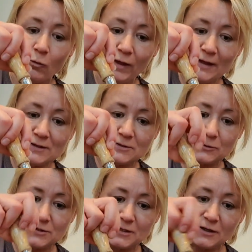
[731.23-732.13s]
That's
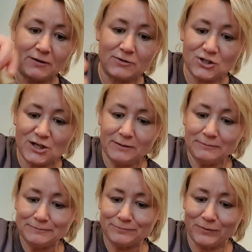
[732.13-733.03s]
not encouraging.
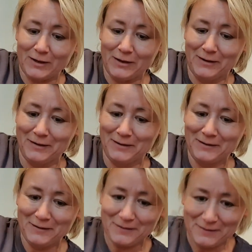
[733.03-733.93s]

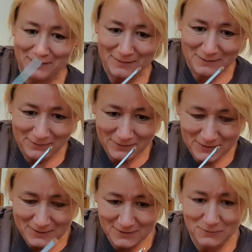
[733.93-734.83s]

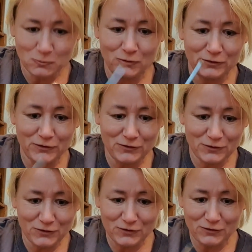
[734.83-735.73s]
This doesn't want
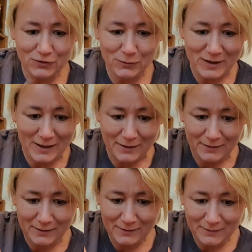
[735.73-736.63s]
to screw in.